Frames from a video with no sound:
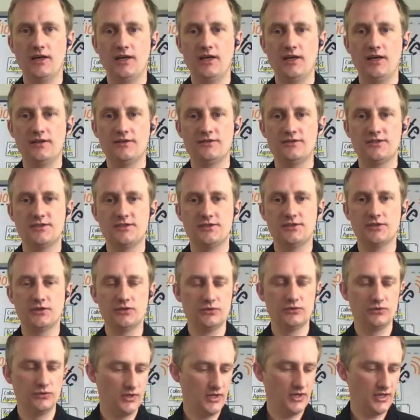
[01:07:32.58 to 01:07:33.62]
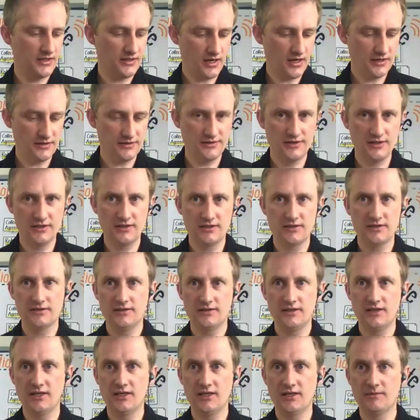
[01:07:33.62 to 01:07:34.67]
So I think
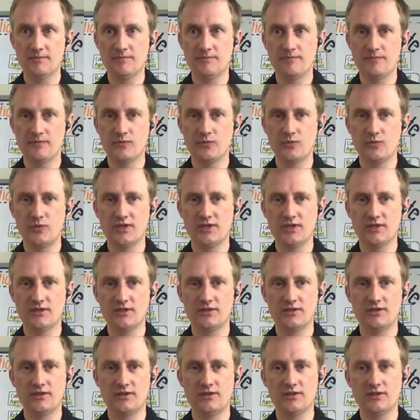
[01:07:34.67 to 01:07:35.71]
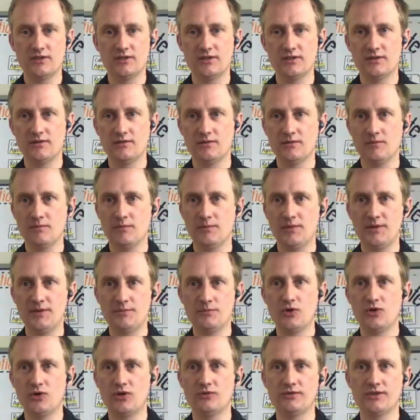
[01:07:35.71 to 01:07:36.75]
we are a bit
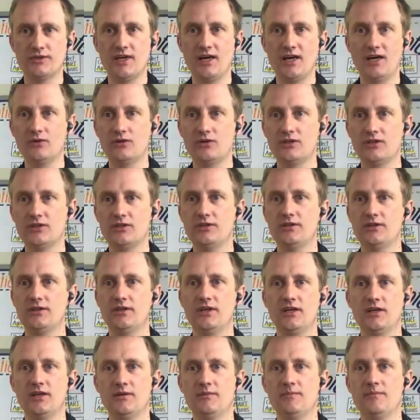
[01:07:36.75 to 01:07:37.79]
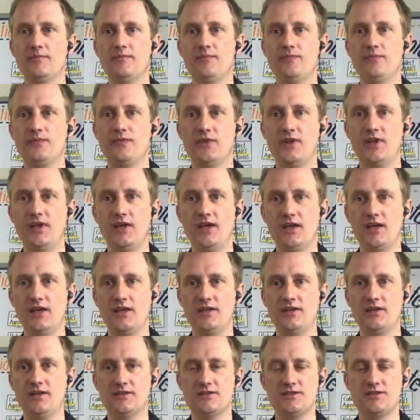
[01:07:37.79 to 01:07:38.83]
more over an hour,
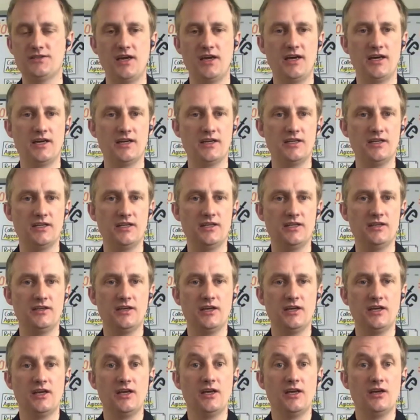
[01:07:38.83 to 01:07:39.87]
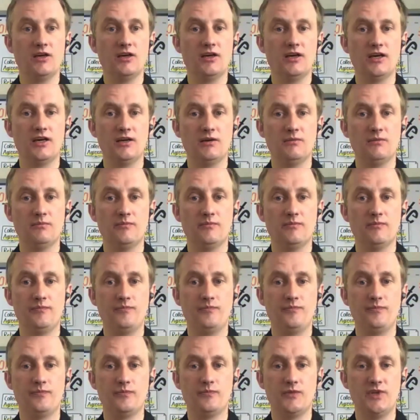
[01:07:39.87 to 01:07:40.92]
and I
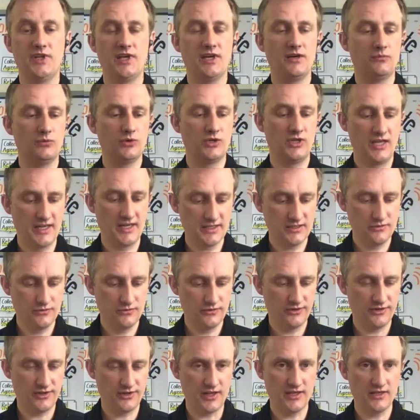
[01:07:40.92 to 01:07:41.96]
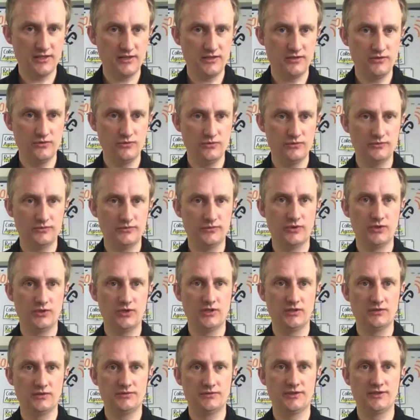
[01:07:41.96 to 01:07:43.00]
would like to thank you
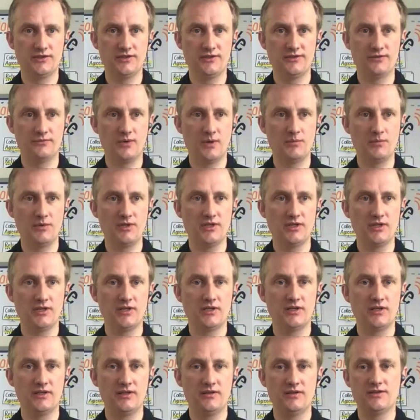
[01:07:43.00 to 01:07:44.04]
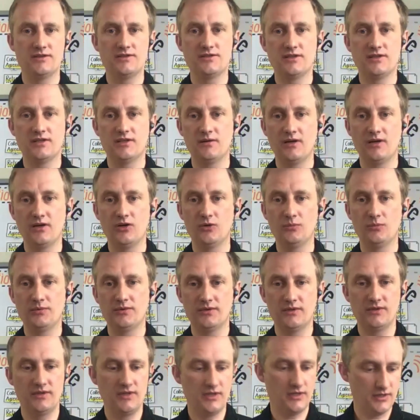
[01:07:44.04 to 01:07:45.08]
for this webinar, and I hope
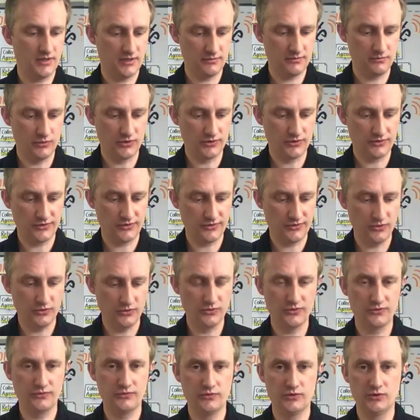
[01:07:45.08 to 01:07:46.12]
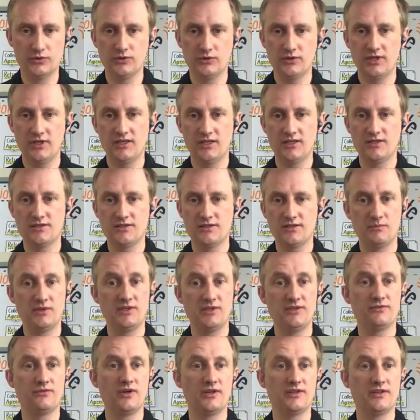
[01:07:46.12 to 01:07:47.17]
it was useful. And
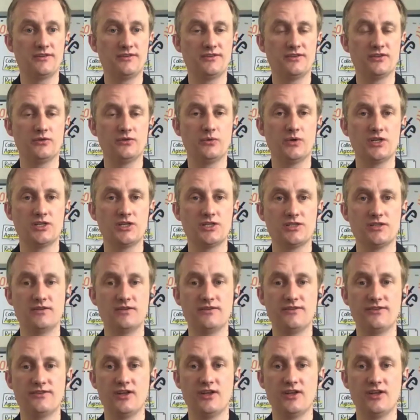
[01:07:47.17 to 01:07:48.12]
please write us the questions.